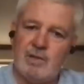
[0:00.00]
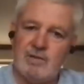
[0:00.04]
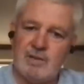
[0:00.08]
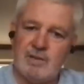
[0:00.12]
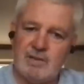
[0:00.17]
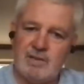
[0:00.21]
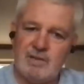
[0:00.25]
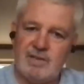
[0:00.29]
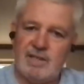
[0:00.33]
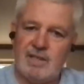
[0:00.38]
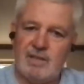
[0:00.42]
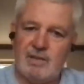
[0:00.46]

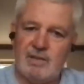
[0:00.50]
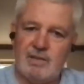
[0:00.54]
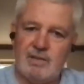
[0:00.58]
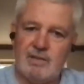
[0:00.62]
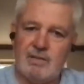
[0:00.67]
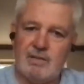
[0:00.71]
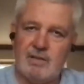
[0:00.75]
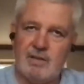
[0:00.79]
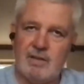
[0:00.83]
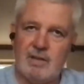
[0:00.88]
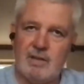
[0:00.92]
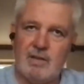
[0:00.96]
said
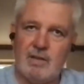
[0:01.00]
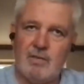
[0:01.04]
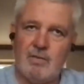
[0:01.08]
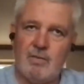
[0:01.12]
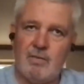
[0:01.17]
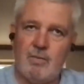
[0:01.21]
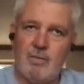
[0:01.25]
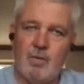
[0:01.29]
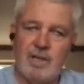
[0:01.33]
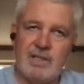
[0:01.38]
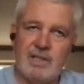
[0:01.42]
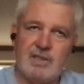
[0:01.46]

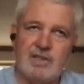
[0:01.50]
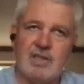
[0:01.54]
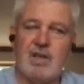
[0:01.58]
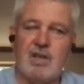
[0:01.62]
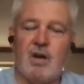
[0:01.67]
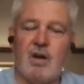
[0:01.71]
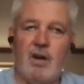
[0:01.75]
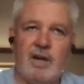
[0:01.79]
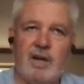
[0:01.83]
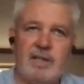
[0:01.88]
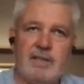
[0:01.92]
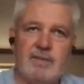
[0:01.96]
what he's
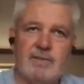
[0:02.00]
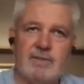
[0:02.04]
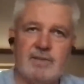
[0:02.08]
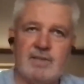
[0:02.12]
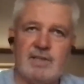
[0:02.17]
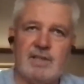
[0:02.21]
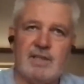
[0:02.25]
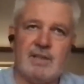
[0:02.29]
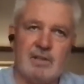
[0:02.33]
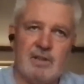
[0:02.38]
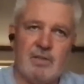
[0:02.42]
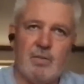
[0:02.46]
kind of
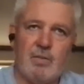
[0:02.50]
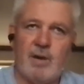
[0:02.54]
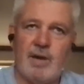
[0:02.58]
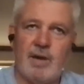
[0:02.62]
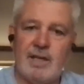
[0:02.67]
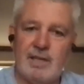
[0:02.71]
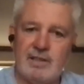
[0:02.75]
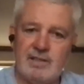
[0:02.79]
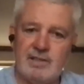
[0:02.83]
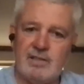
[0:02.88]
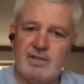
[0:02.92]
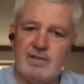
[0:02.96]
said in the way
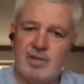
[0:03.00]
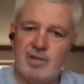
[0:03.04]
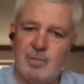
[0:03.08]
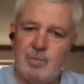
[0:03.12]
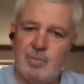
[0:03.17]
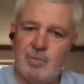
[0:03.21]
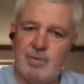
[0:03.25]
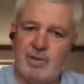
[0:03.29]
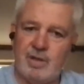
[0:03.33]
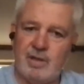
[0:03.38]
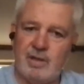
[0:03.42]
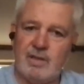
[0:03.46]
he's
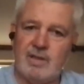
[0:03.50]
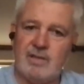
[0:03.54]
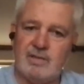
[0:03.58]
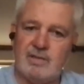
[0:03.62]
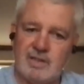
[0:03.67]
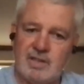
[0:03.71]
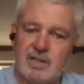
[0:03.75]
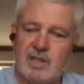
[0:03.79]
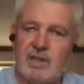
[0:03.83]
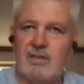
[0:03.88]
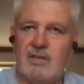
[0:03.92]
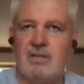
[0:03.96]
interpreted it, and
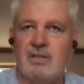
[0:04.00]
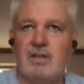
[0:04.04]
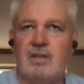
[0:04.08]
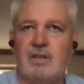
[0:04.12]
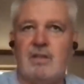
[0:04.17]
so